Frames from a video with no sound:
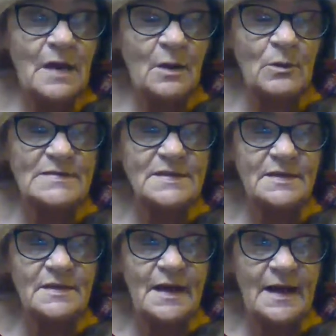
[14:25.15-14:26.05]
I
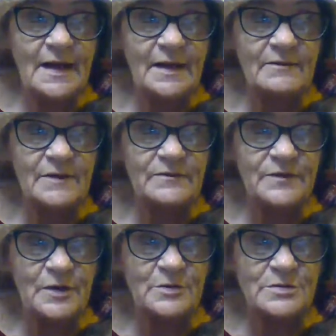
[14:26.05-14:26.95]
wasn't gonna have it
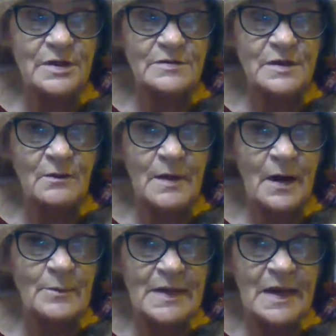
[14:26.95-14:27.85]
first because
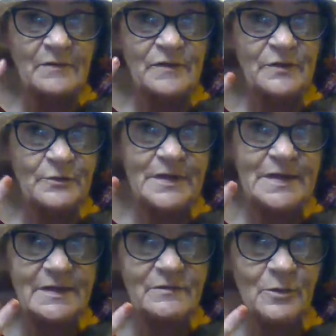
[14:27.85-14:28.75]
I'll be having 3
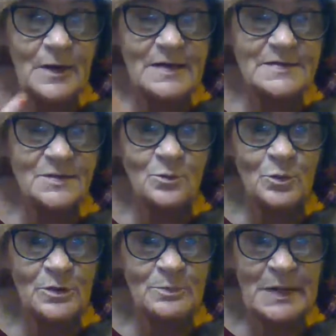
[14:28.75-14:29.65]
giveaways and
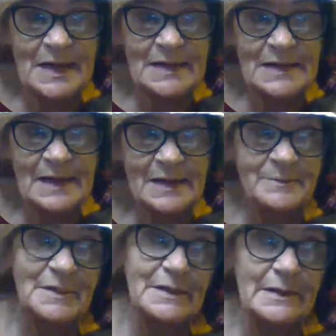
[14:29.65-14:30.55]
1
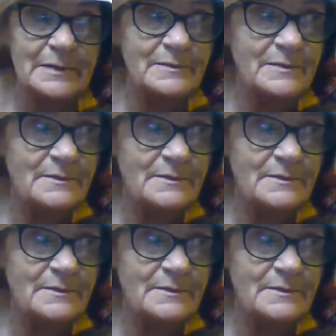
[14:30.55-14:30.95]
payday, but